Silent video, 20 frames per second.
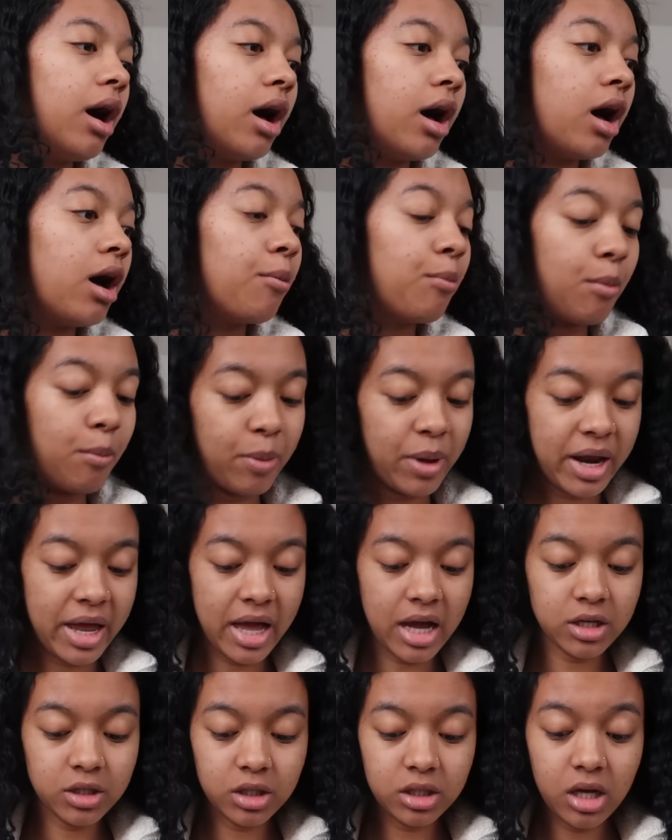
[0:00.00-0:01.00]
Um, but I
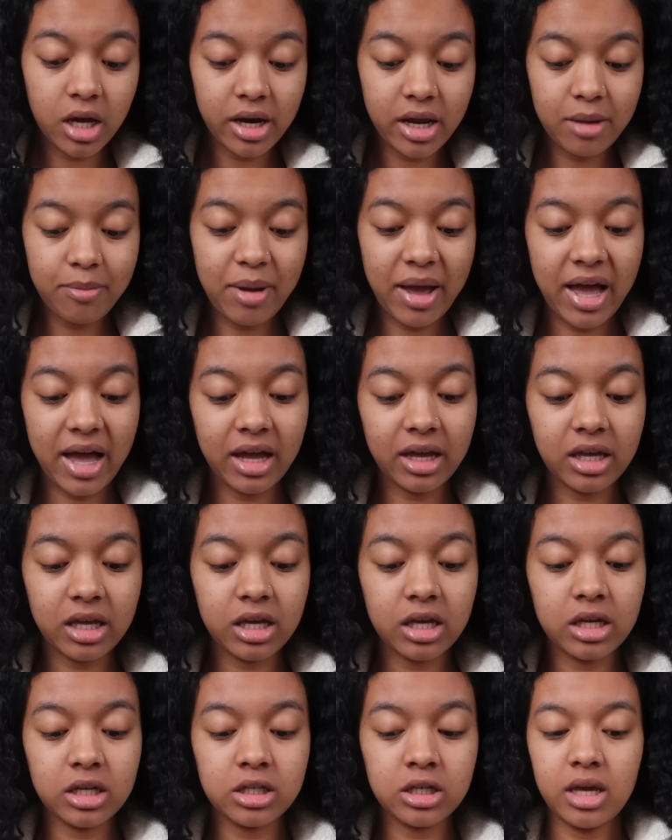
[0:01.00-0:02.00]
actually got a
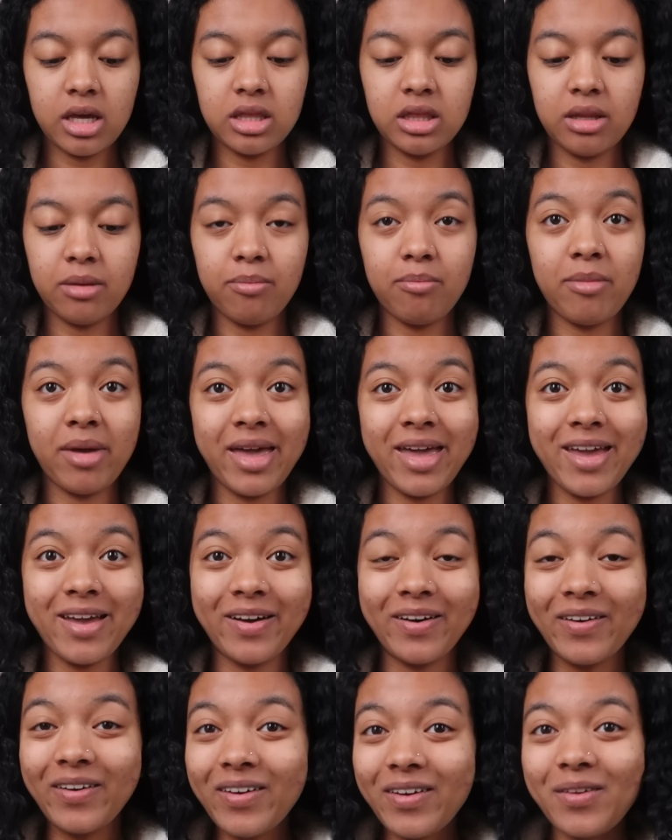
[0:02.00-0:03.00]
package in the
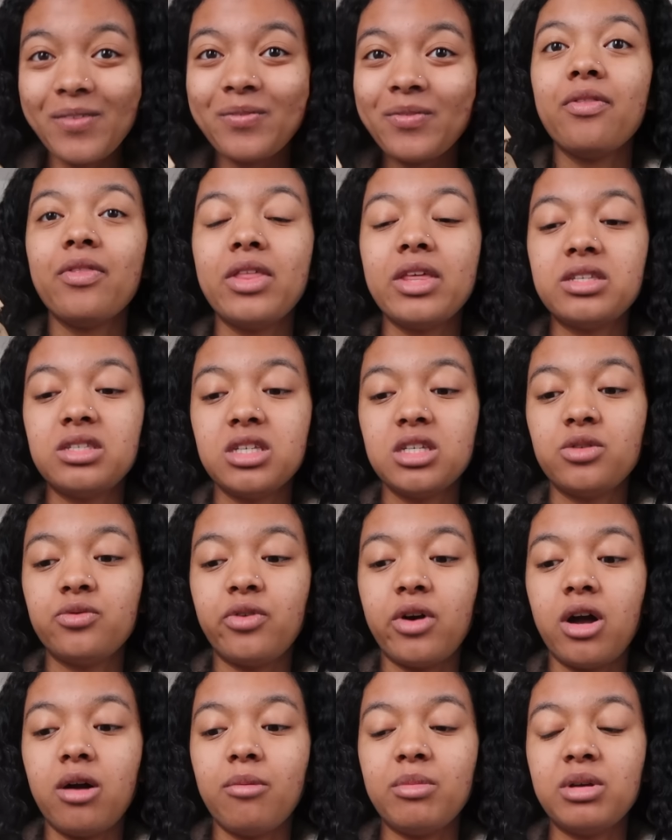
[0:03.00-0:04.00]
mail. This is
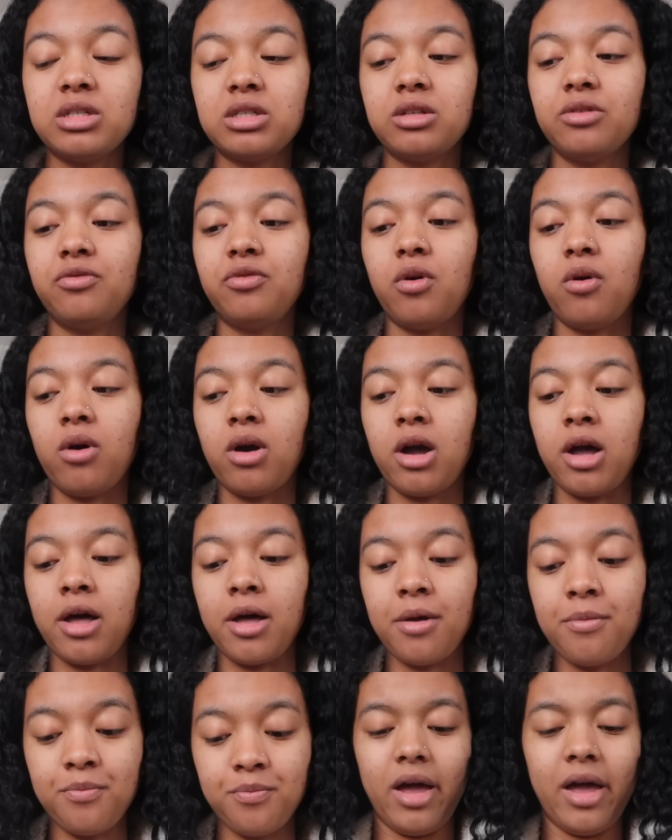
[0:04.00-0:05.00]
from
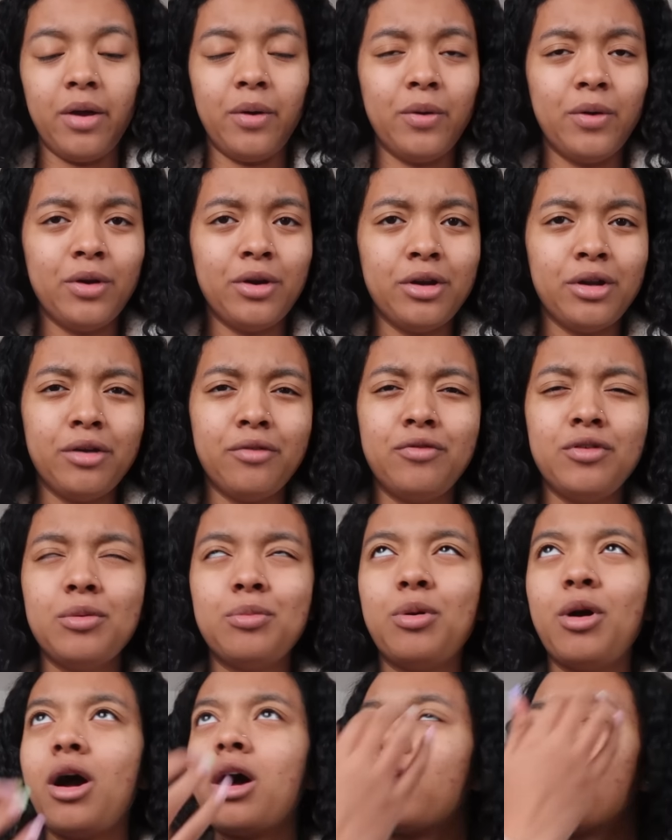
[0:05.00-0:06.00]
Sephora. I ordered a few
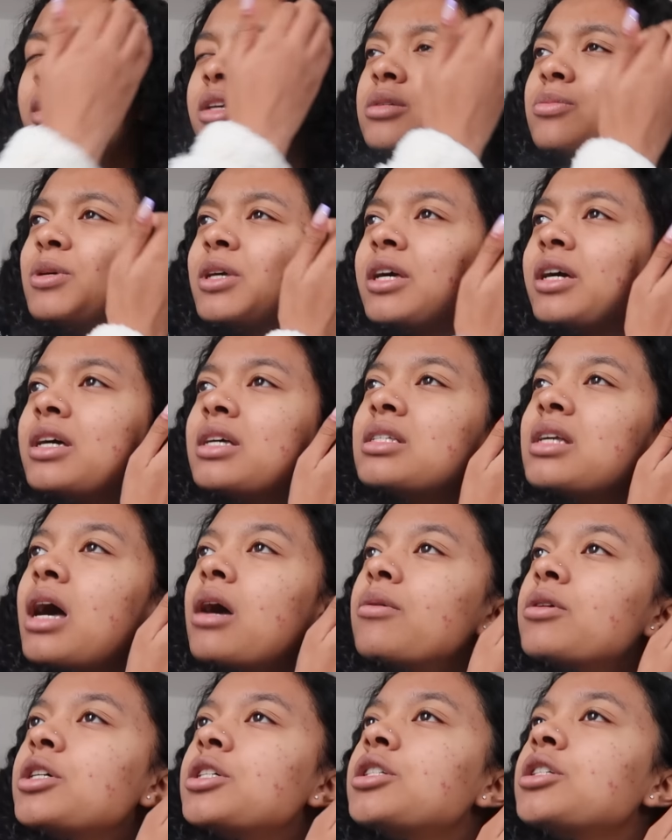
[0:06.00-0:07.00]
products because
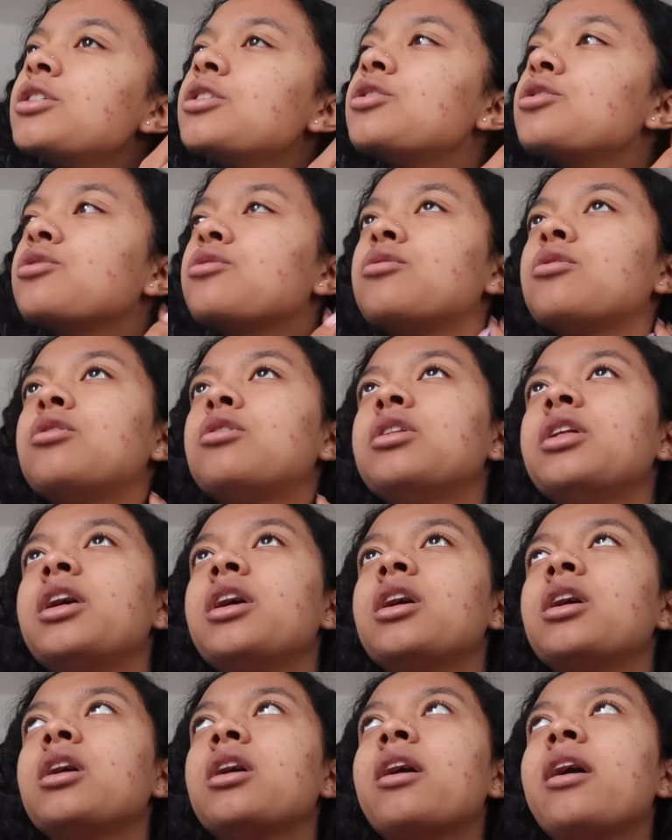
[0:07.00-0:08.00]
I was just
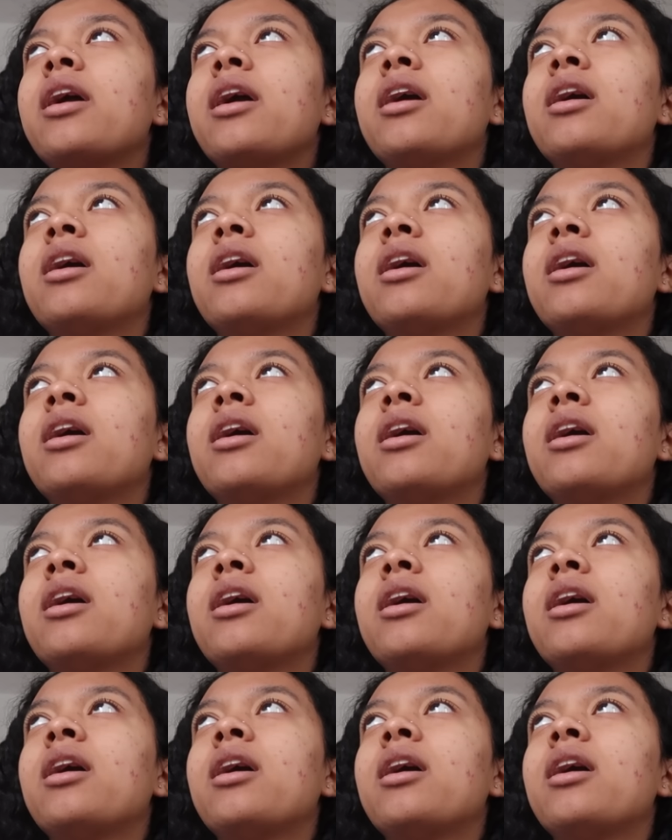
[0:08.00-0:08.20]
scrolling